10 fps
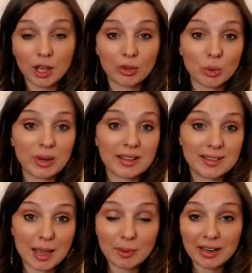through an
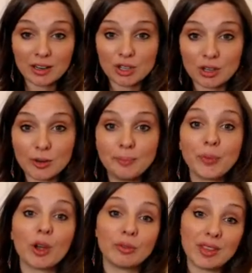examination
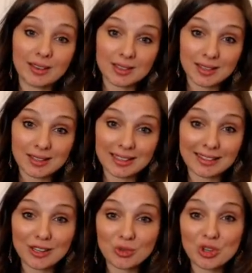of the existing
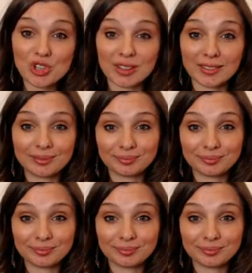literature.